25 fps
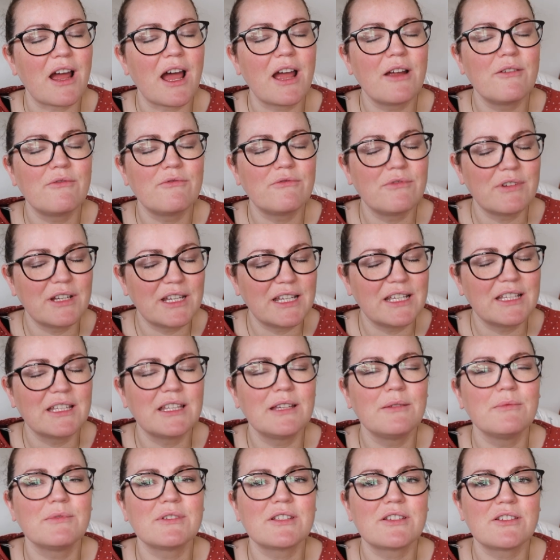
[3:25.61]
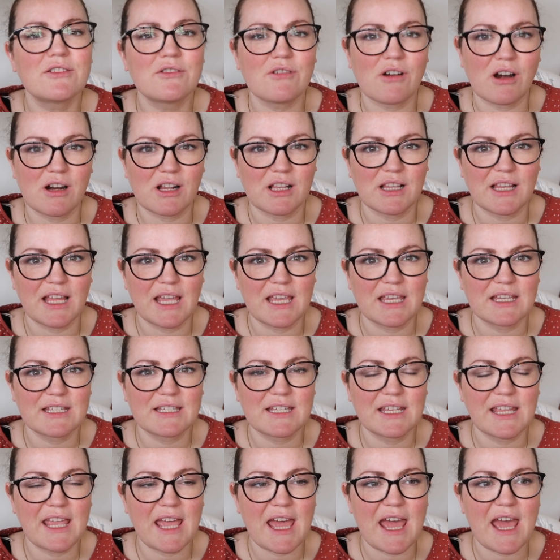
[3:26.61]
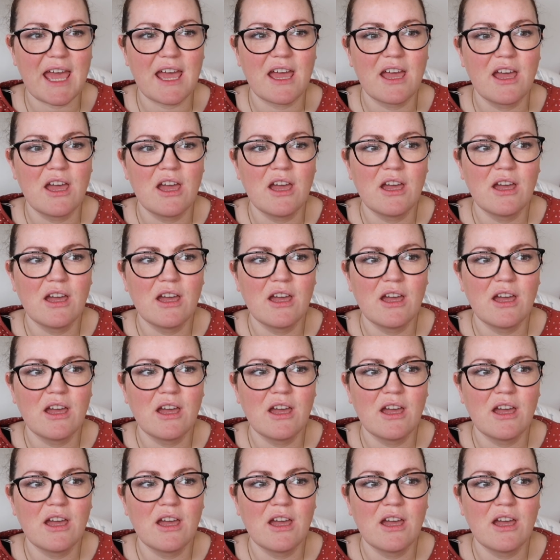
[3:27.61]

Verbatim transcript: I really was struggling to get